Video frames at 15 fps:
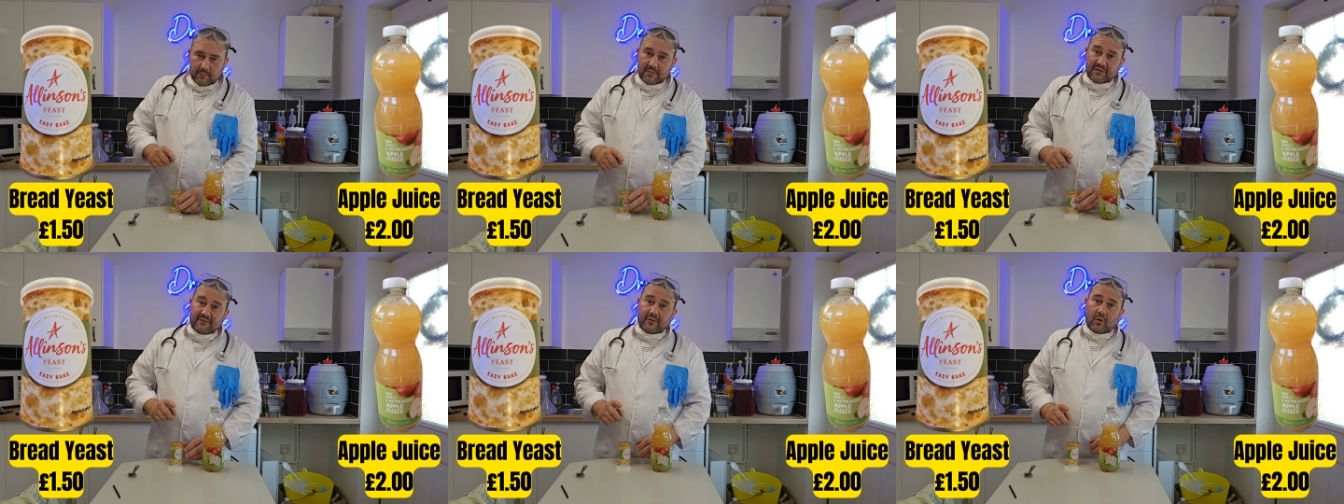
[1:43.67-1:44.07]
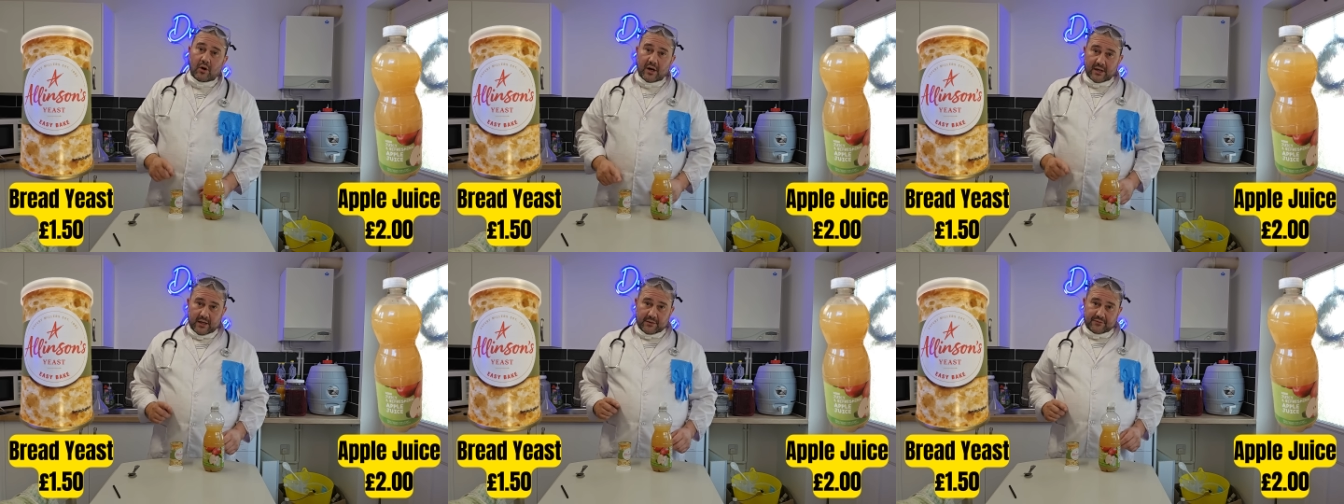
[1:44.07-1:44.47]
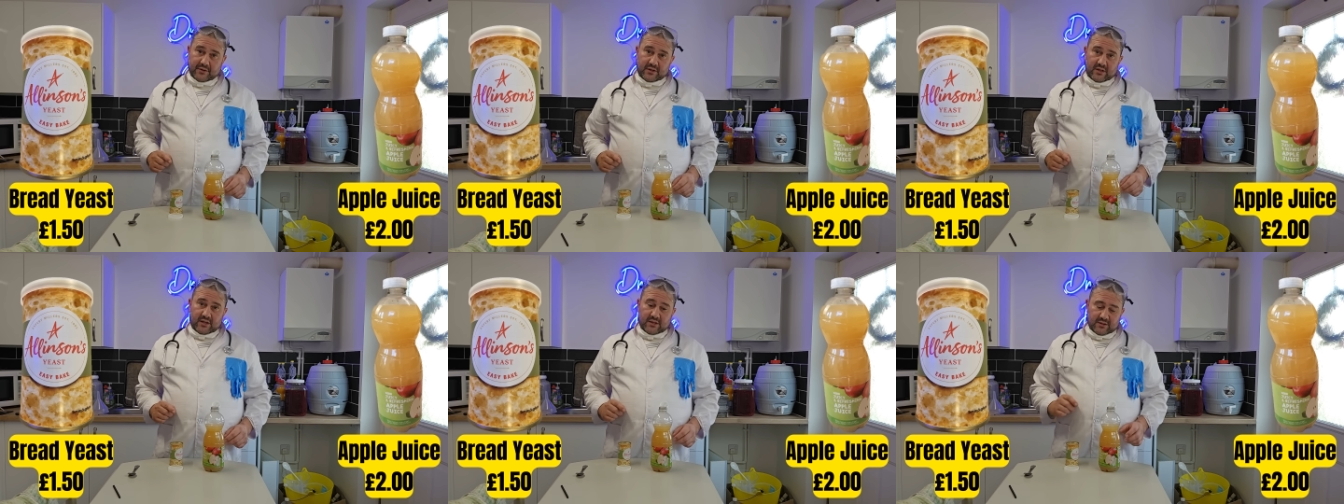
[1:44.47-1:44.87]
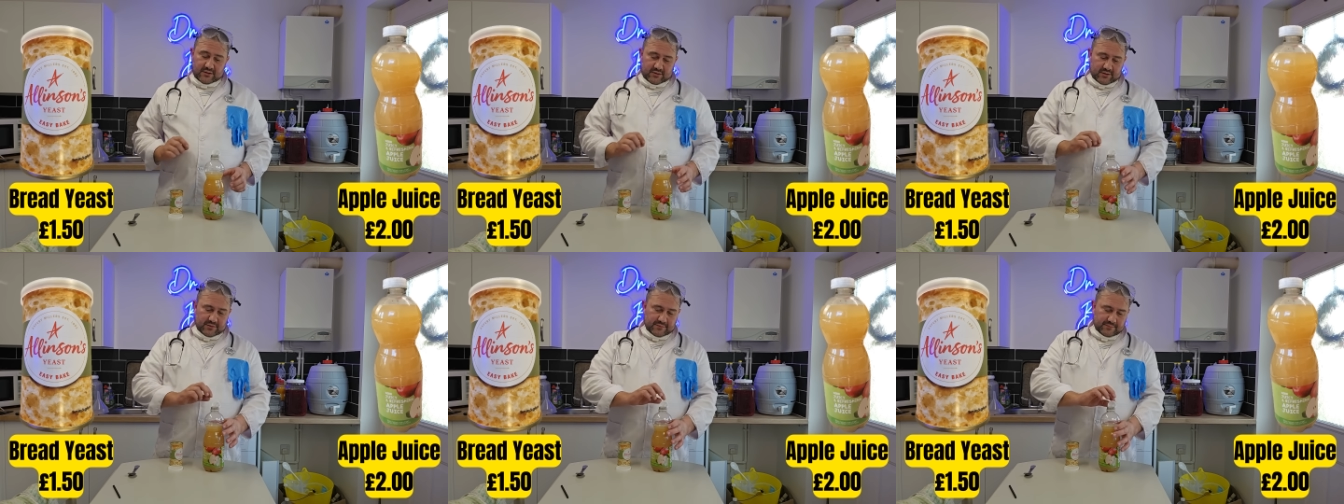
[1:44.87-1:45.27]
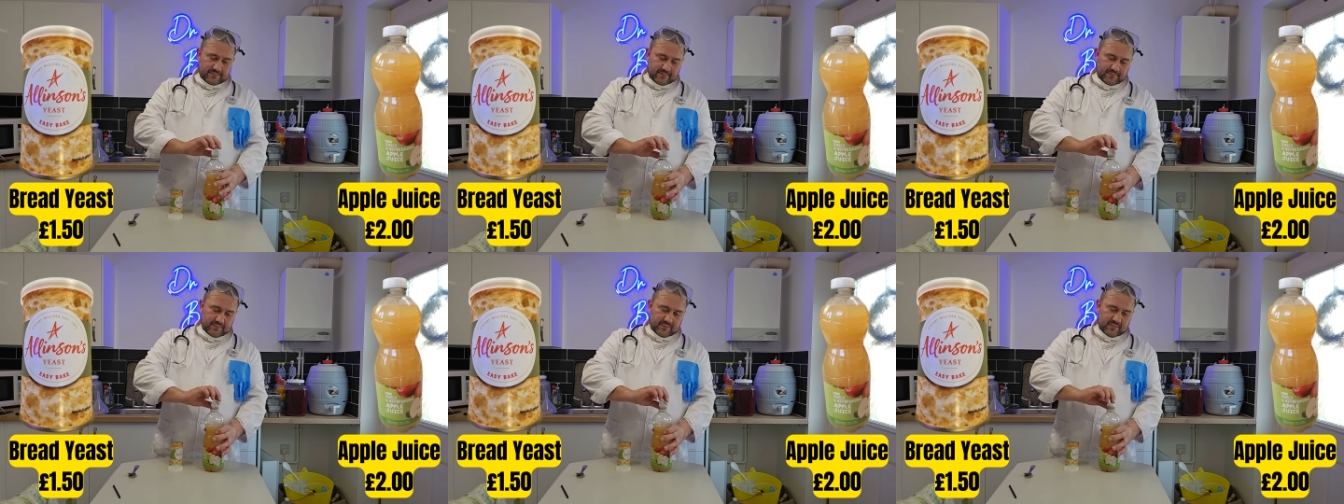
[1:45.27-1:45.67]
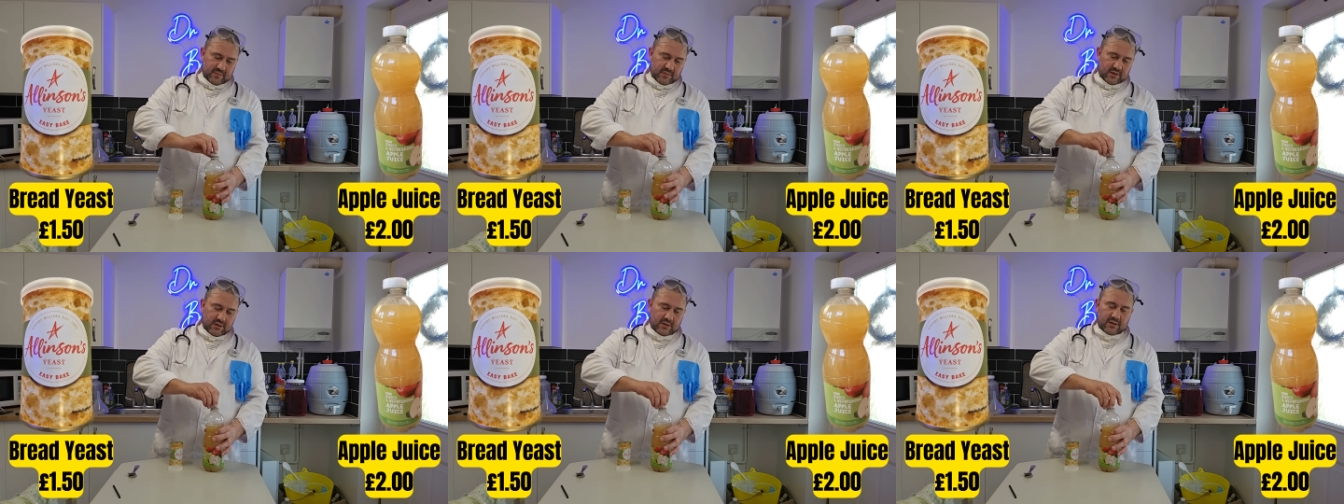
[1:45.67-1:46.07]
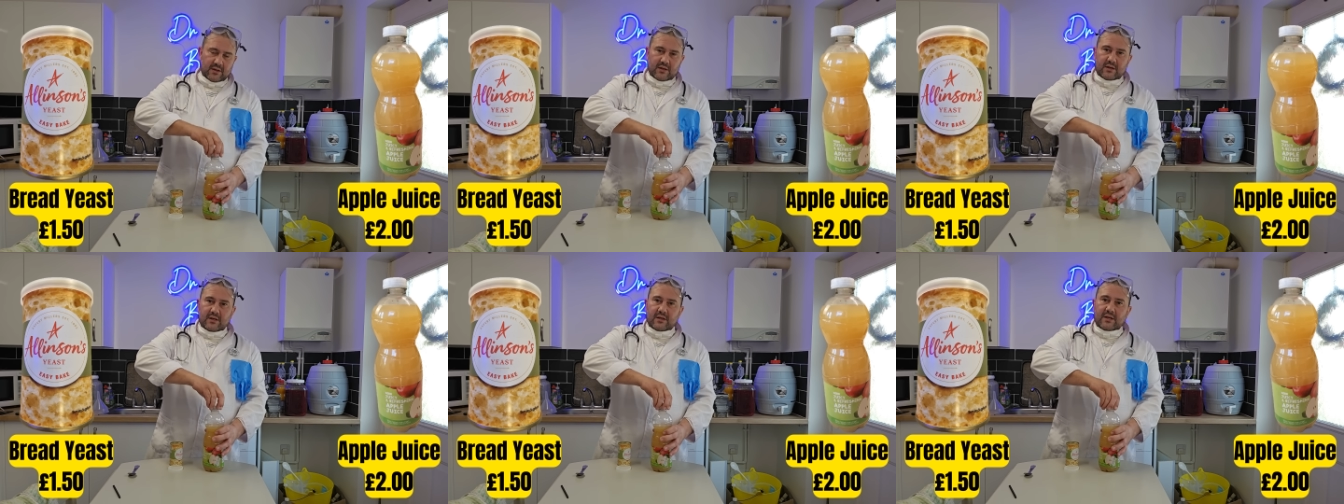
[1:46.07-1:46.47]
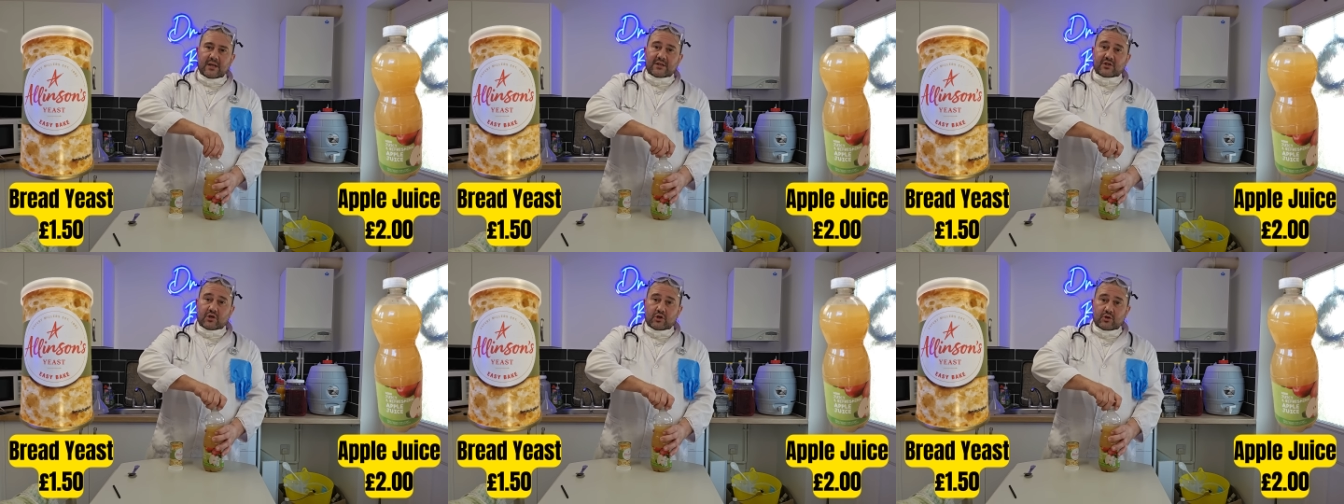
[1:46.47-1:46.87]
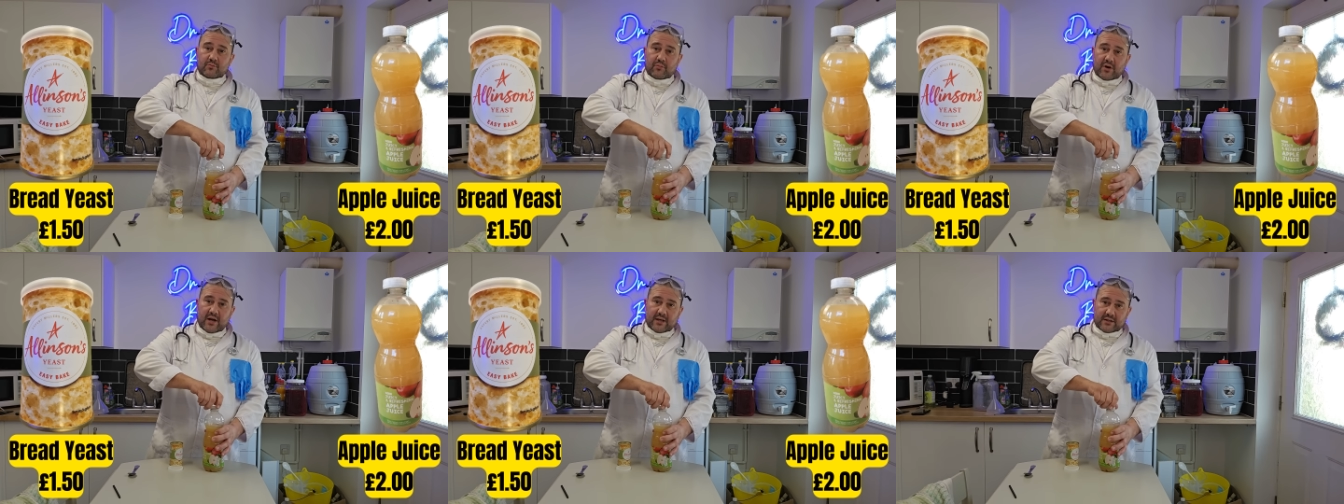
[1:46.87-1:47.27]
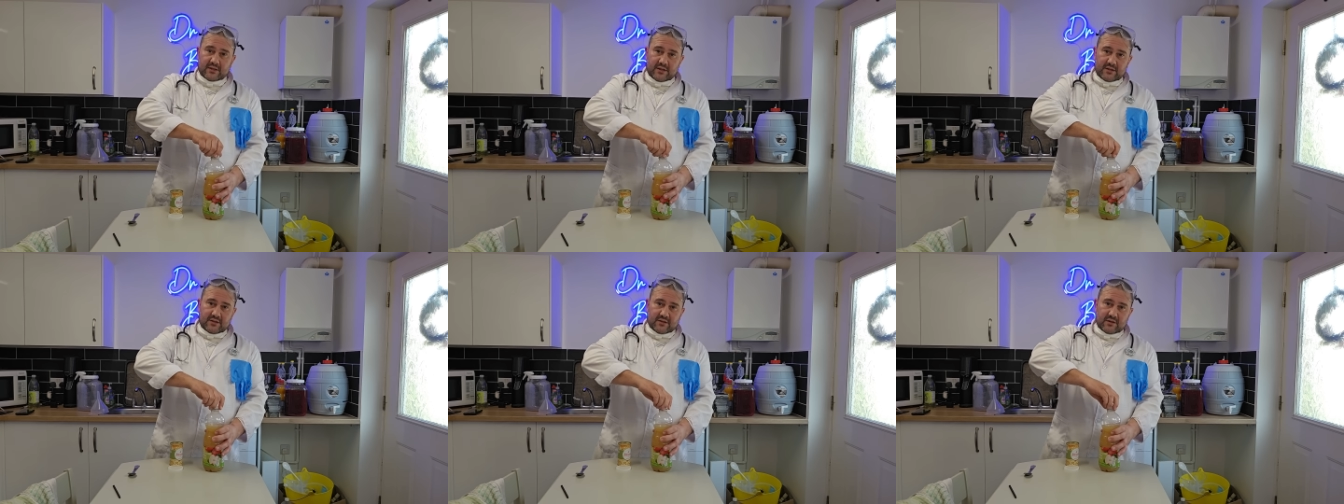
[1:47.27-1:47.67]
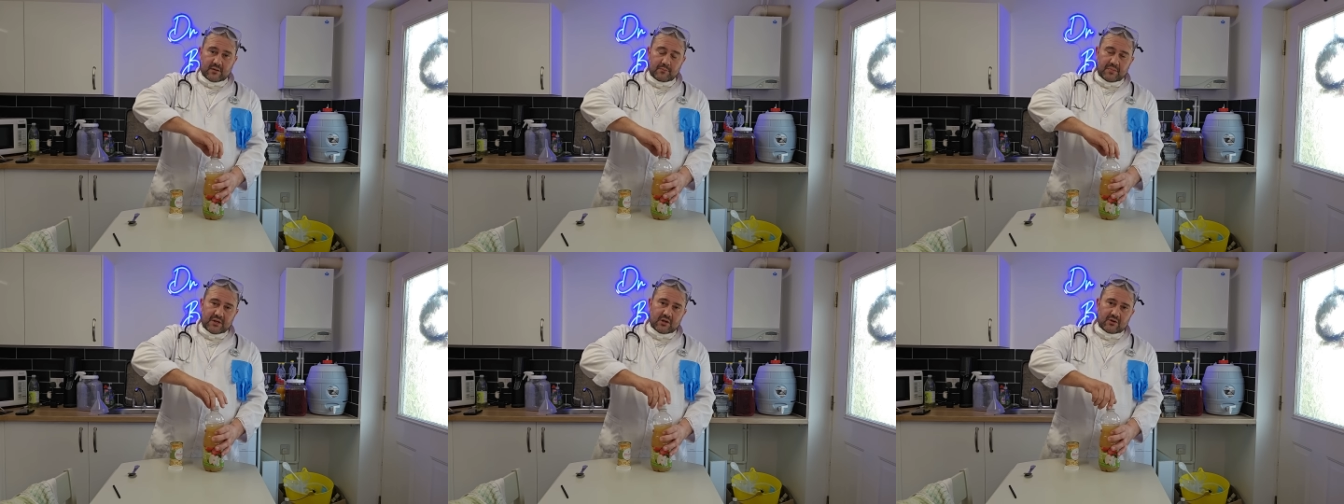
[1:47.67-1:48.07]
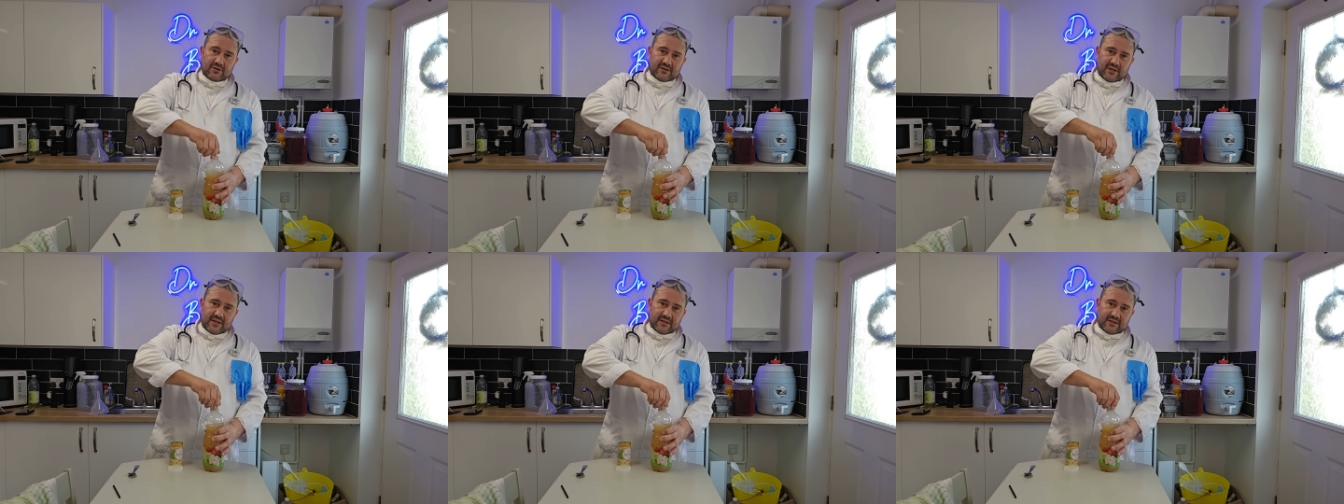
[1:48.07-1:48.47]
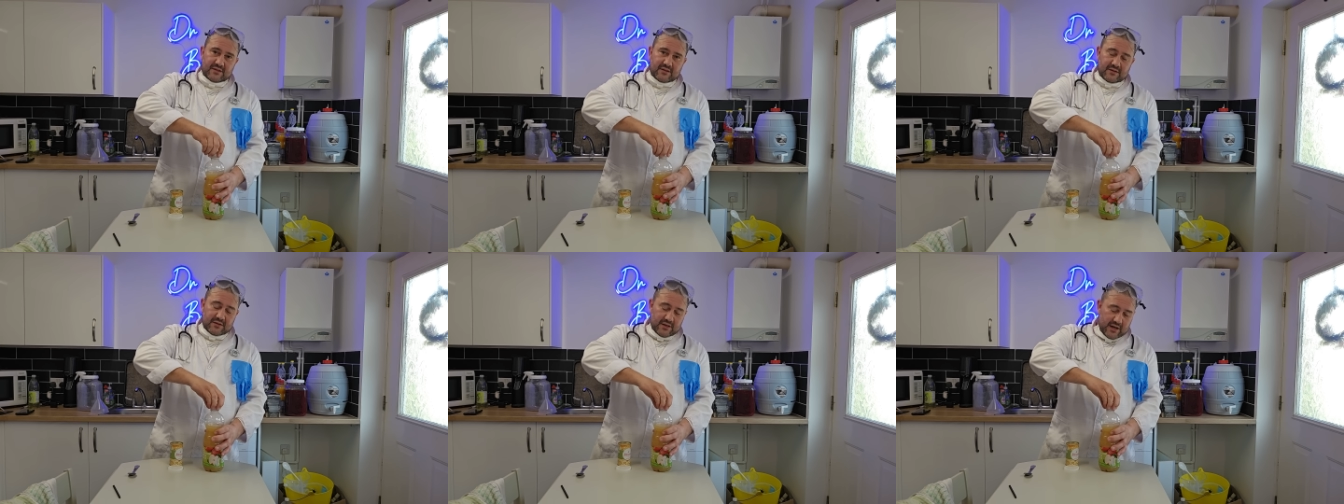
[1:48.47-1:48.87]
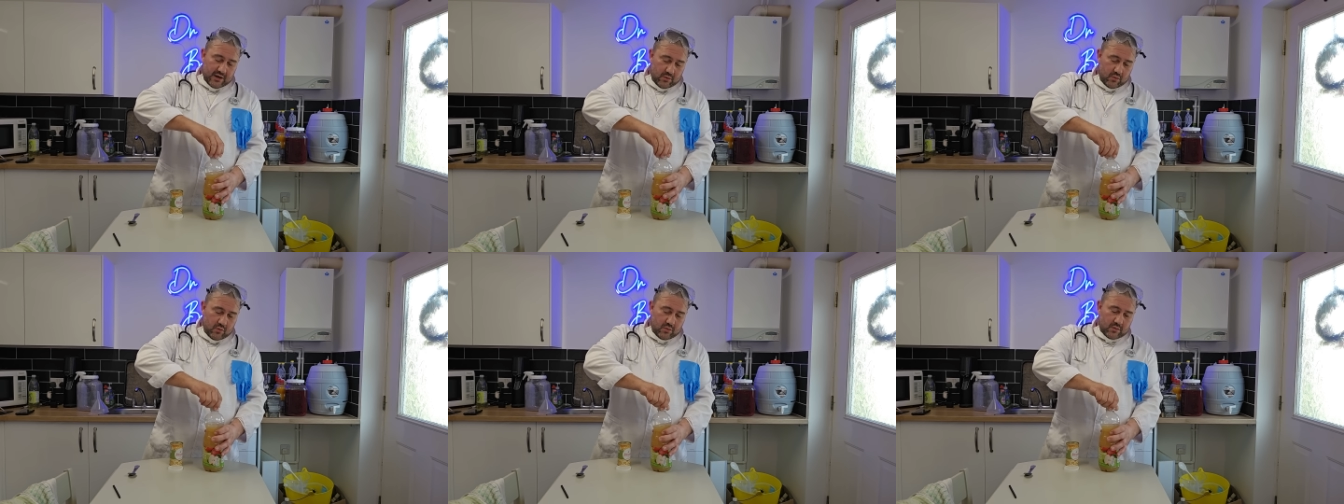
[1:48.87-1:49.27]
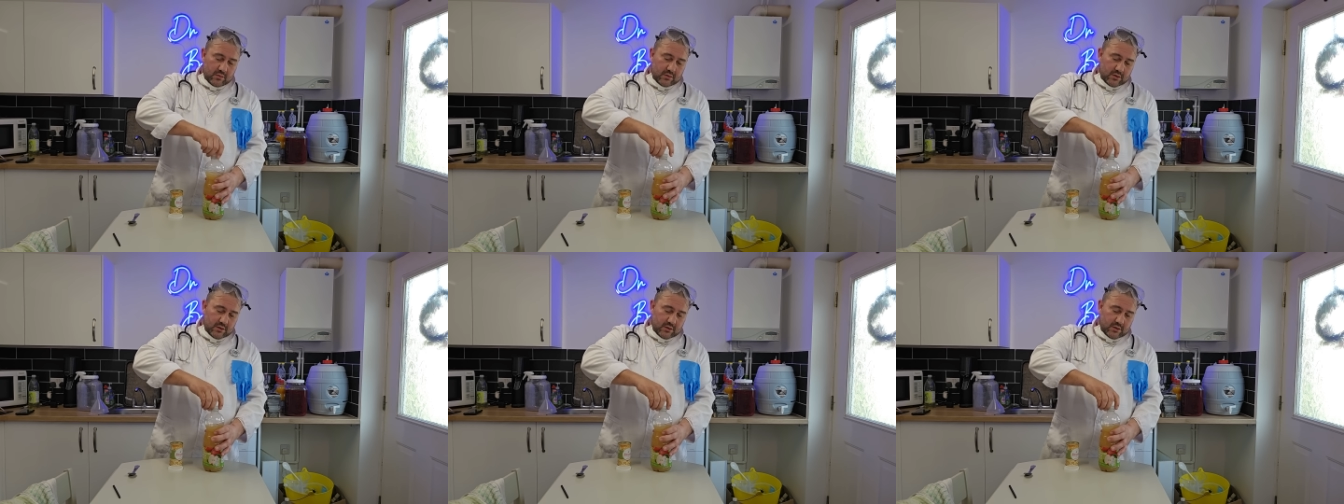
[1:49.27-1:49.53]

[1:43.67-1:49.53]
Before I add the yeast, it's good practice, because there's now